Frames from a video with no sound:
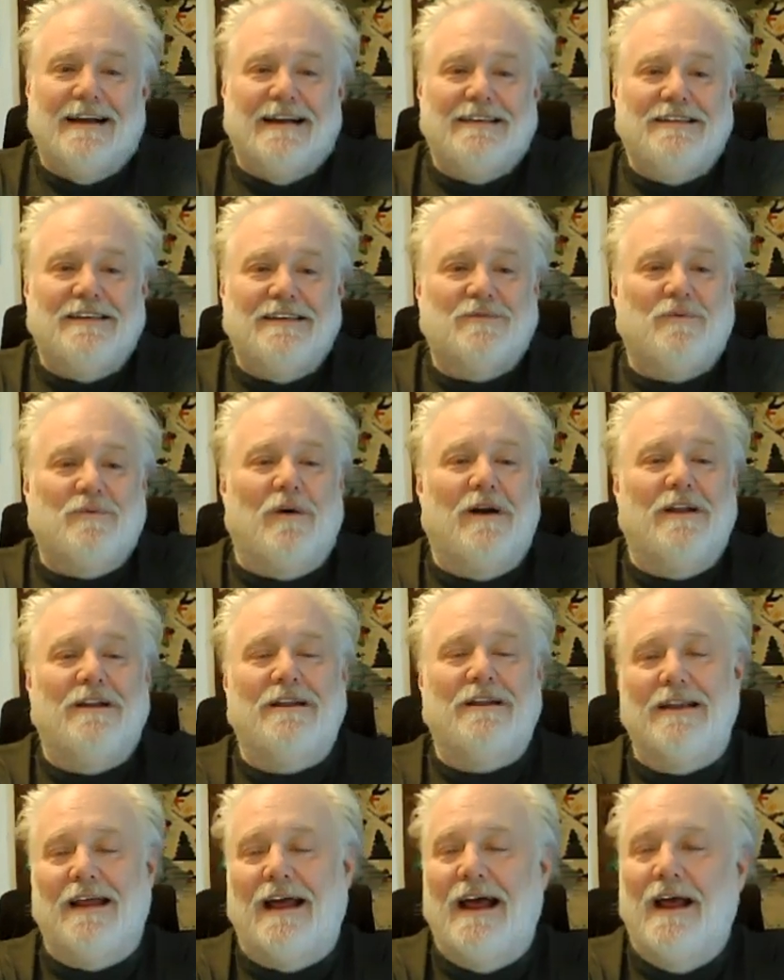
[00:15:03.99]
I just
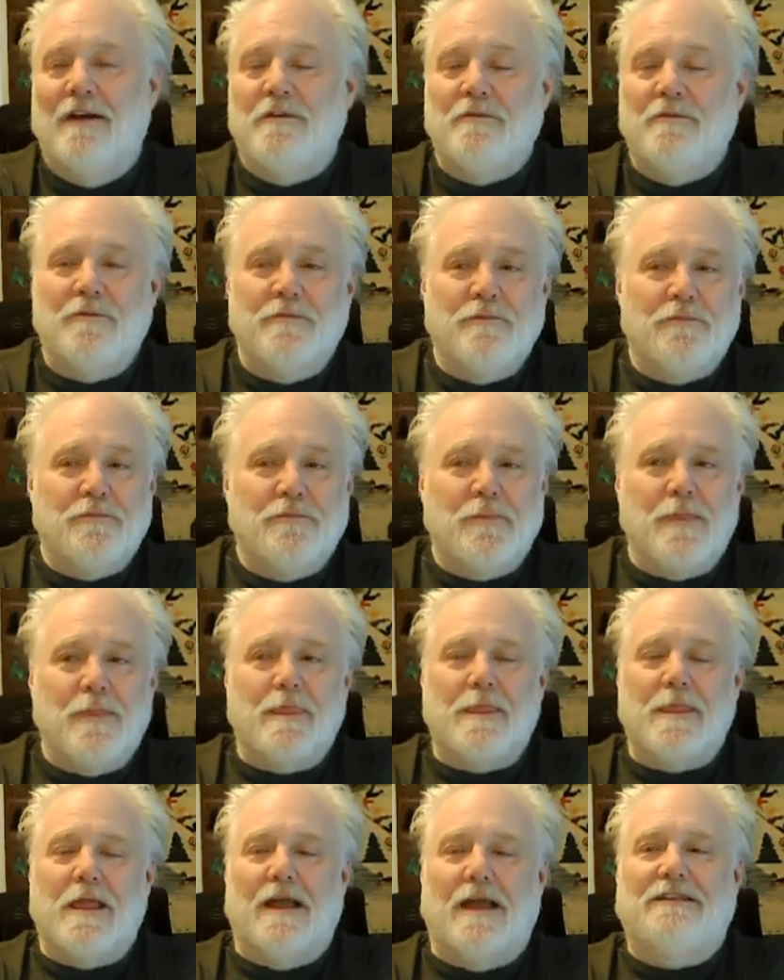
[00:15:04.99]
want
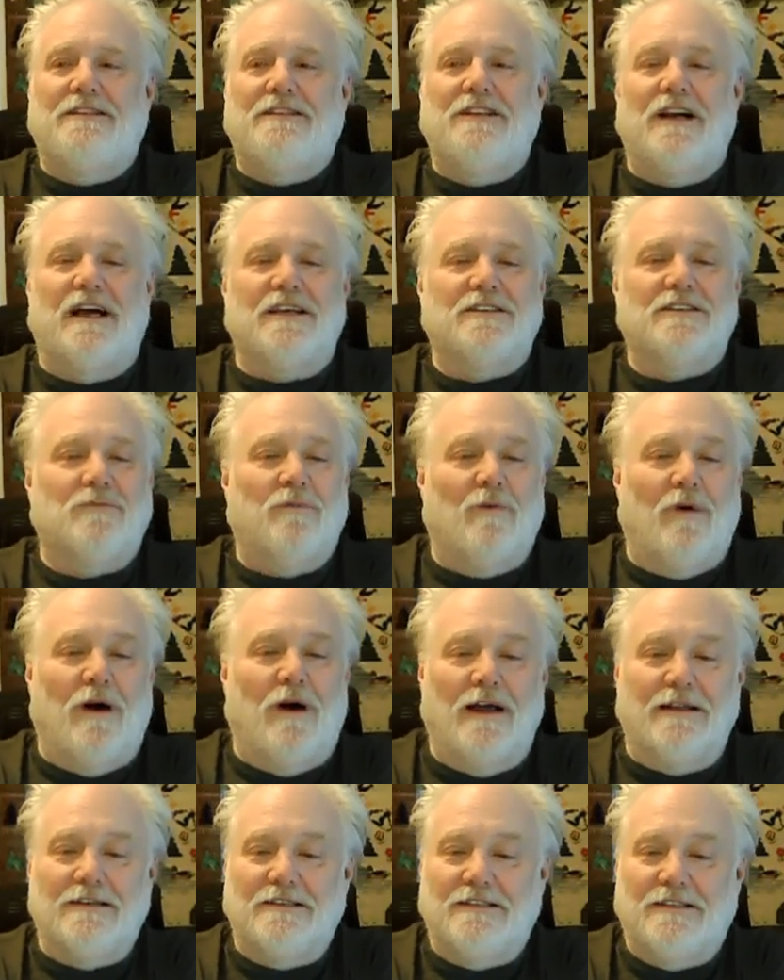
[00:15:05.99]
I just
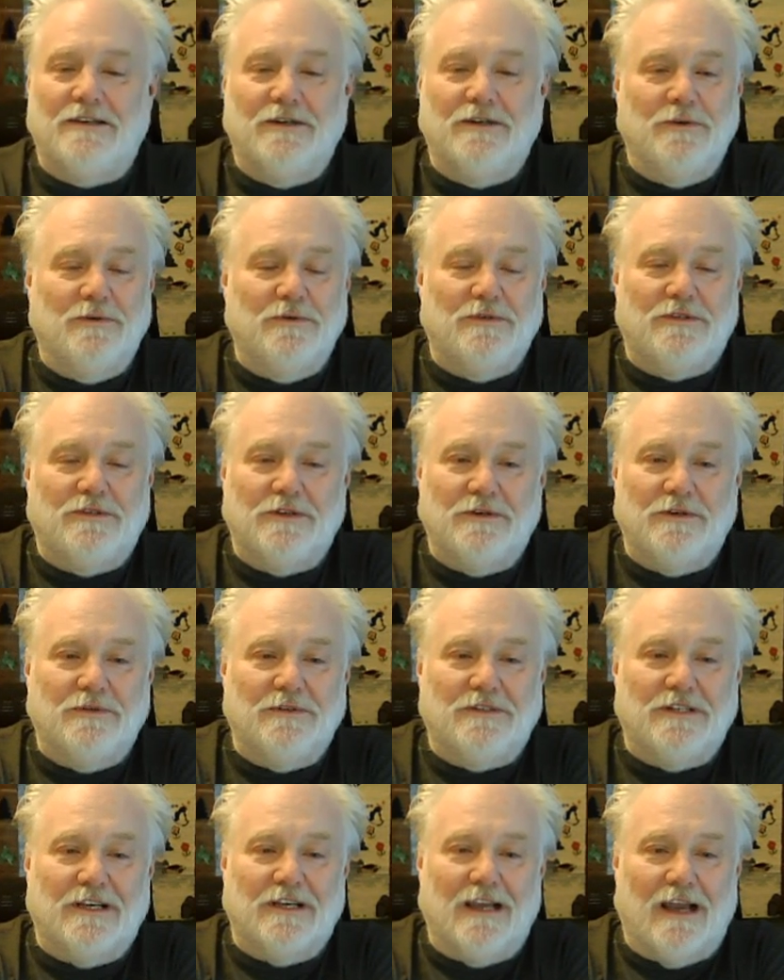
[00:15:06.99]
want to
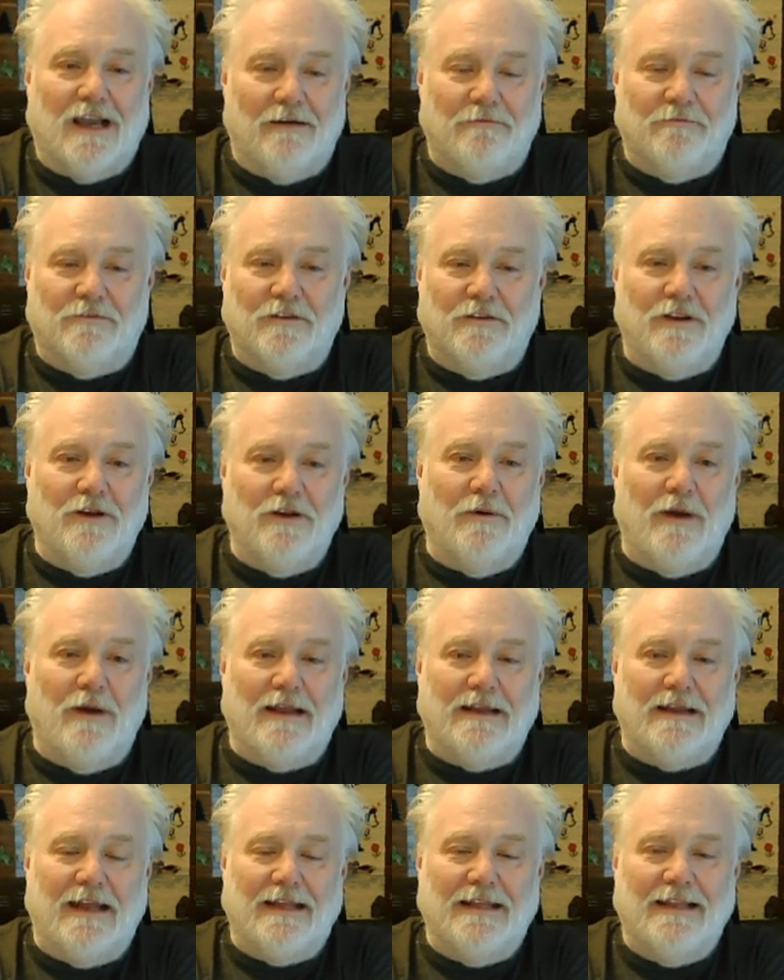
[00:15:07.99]
to to comfort you
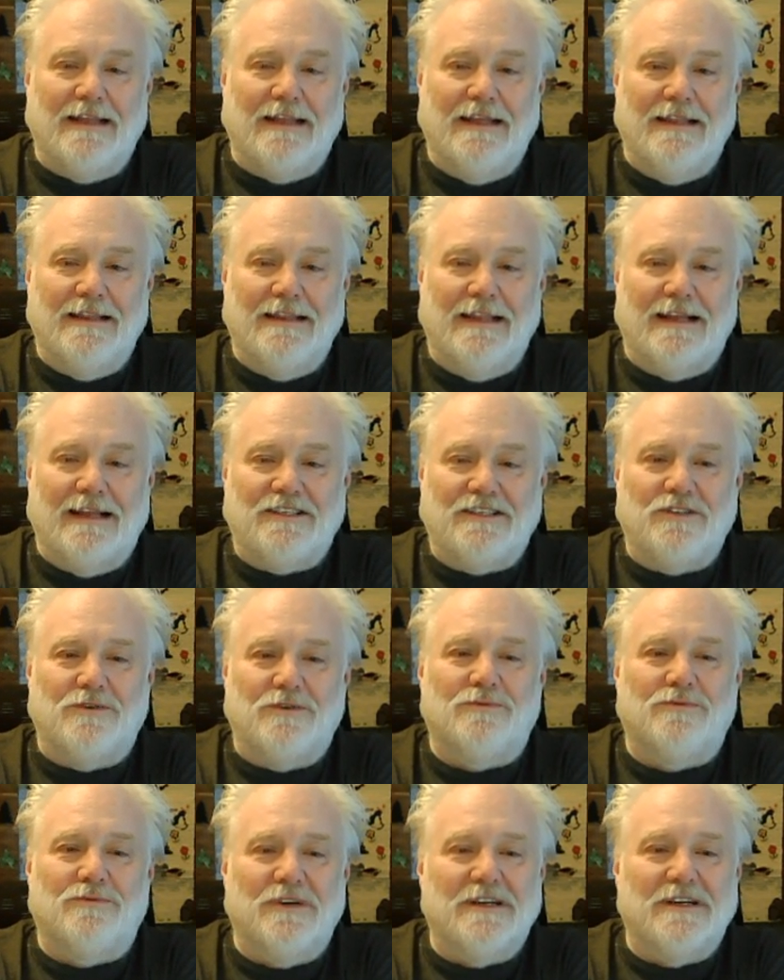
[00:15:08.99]
and and let
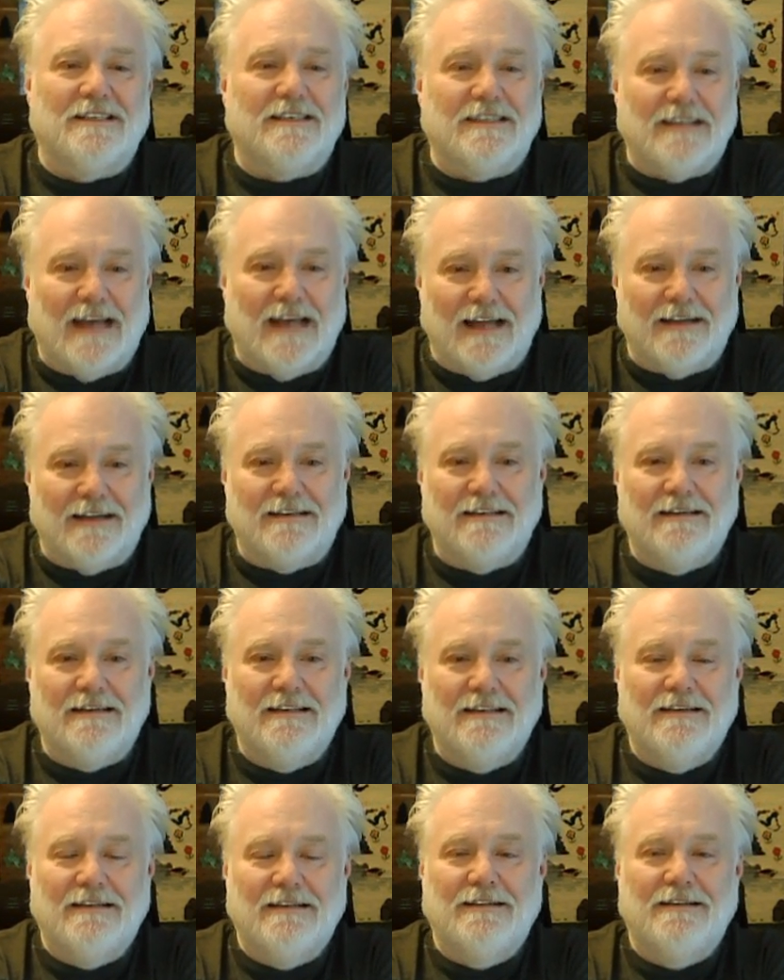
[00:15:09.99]
you reset
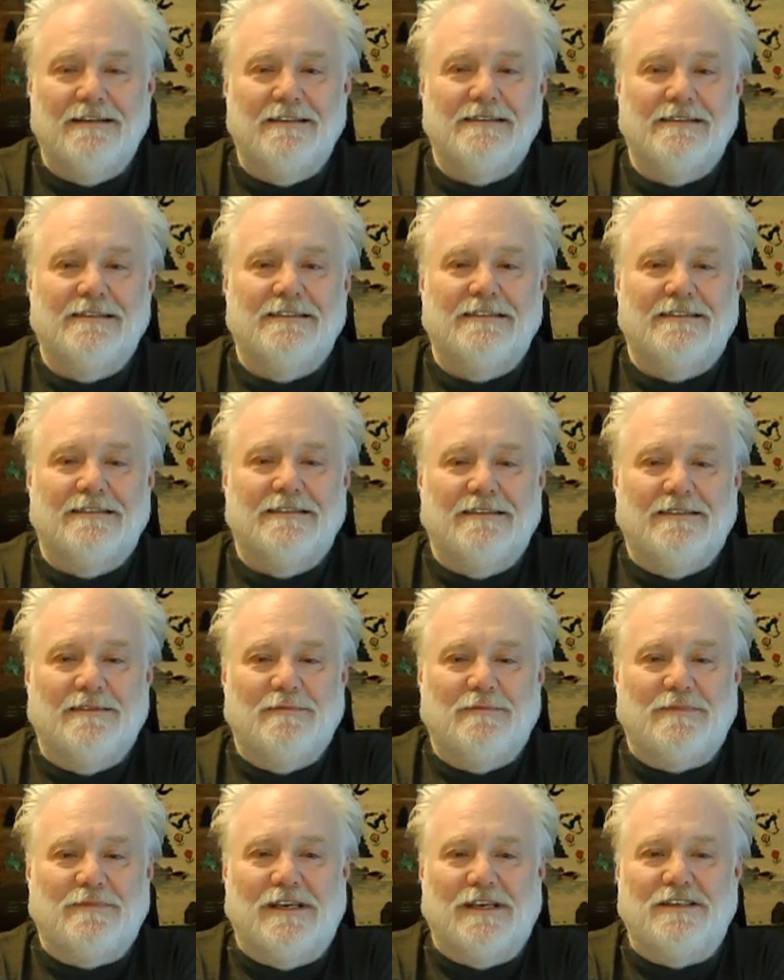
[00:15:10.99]

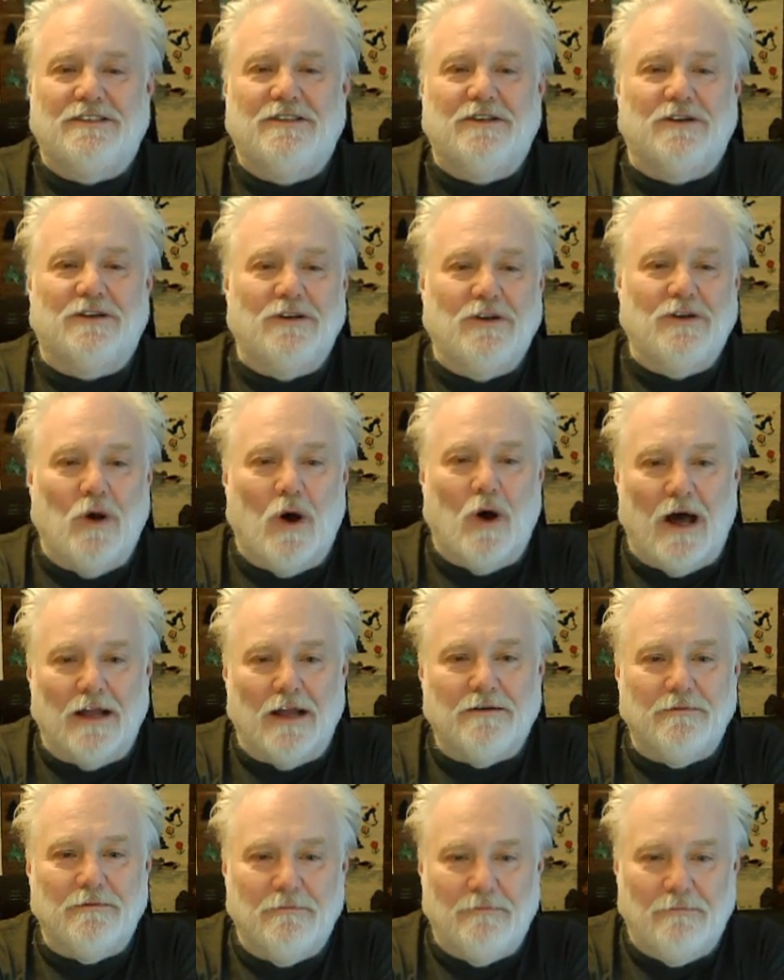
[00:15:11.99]
because you're
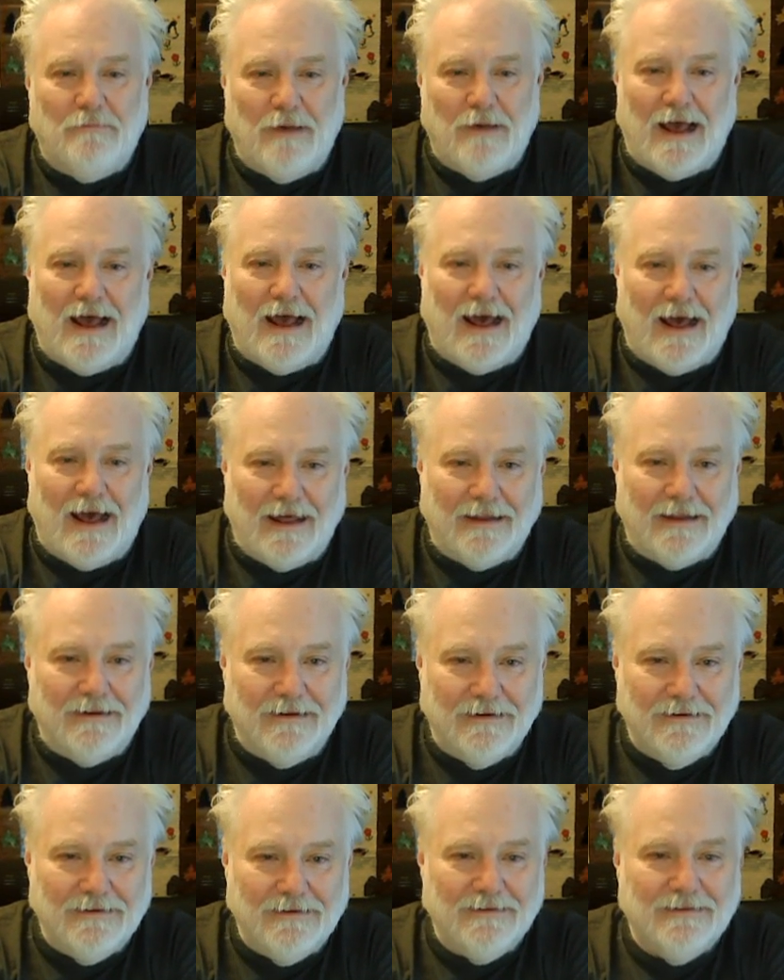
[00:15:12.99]
not
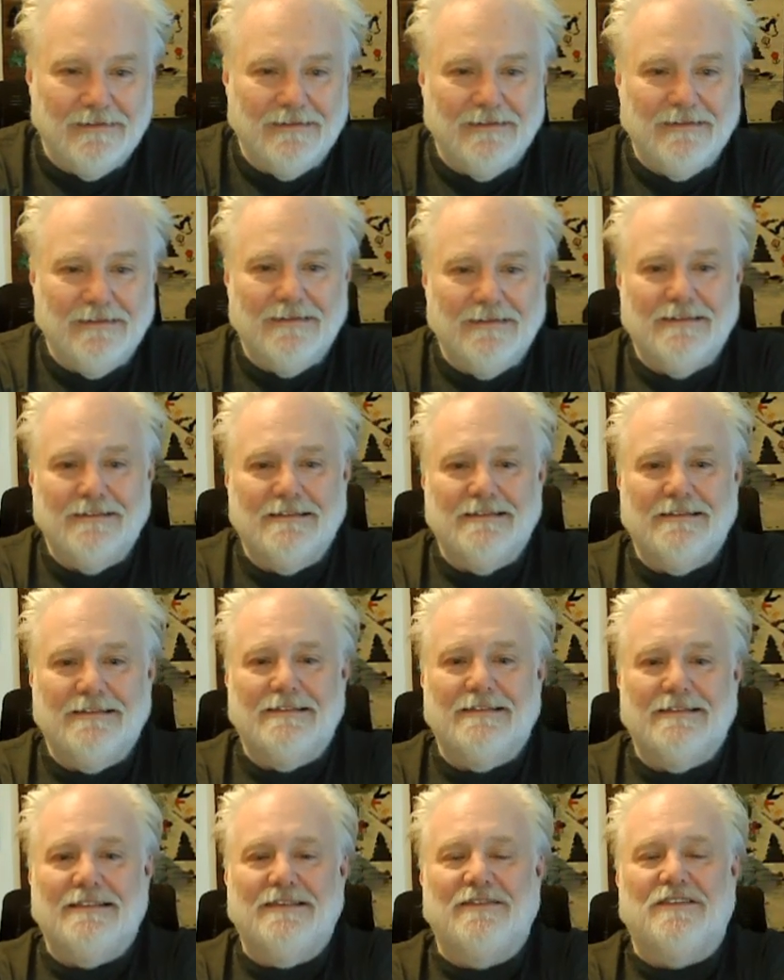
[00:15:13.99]
bad.
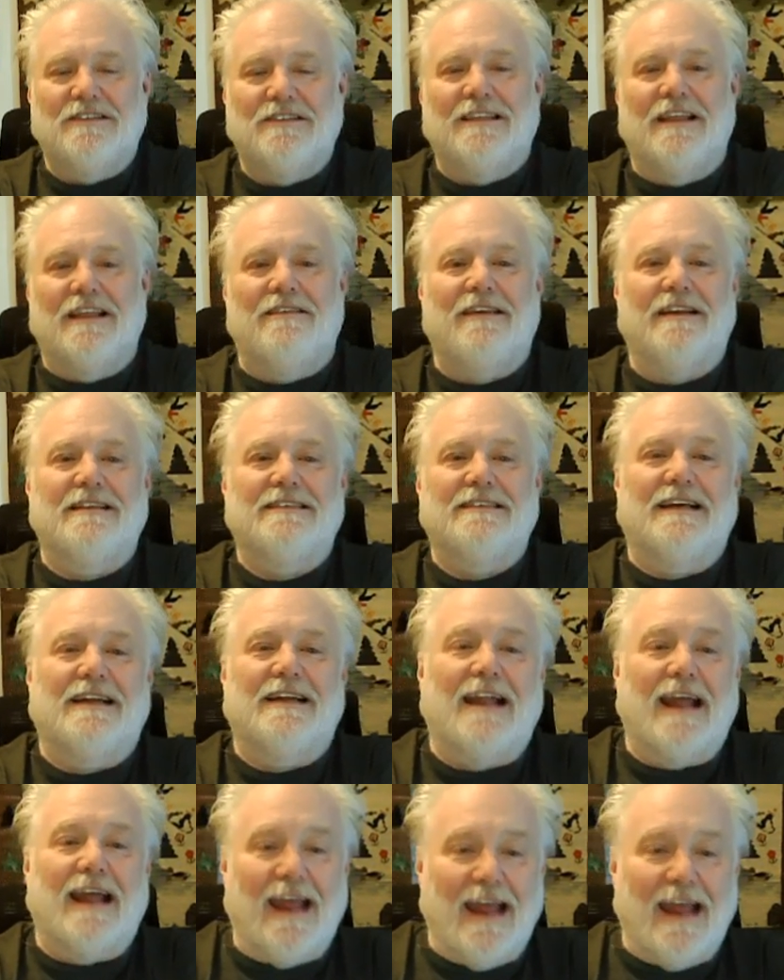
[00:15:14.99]
You just let things go
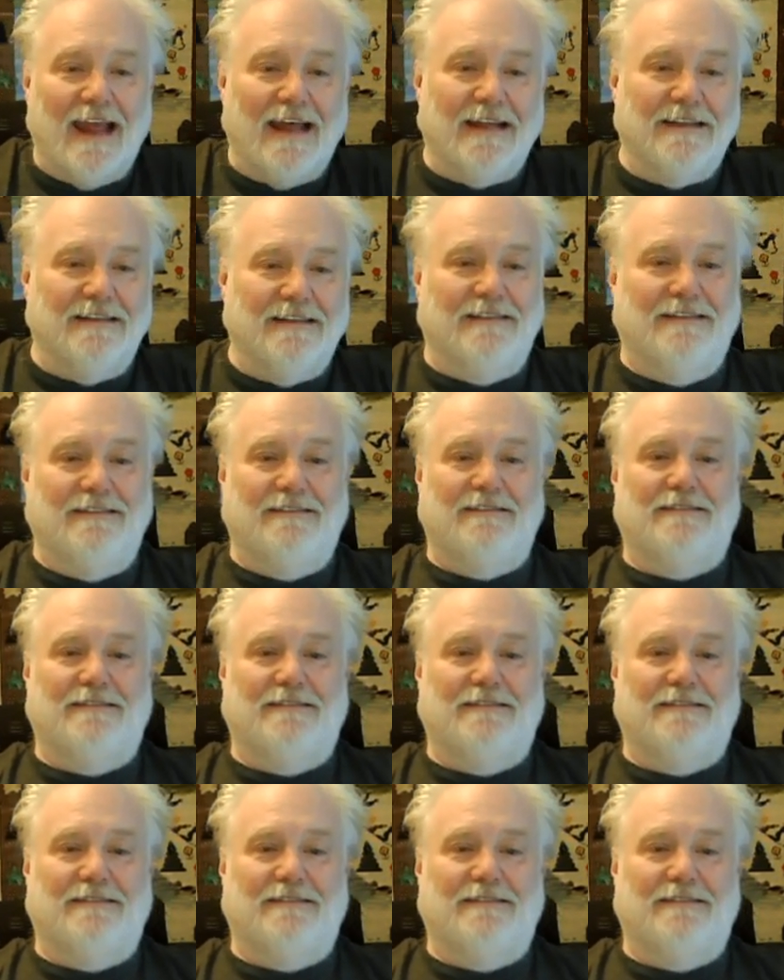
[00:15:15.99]
to the hand.